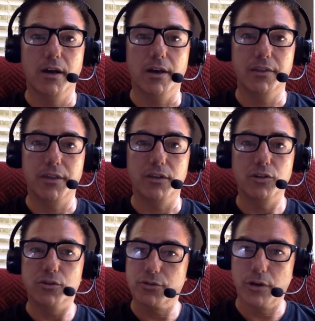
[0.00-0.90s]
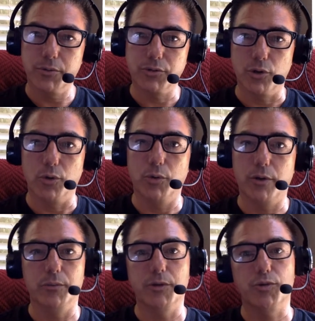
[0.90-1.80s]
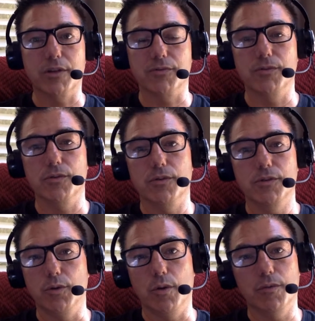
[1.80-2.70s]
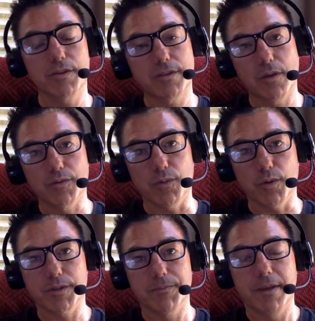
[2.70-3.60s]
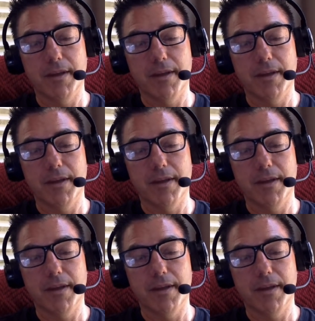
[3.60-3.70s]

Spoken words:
then you'd start out with Zoho and then we transfer you over to Salesforce.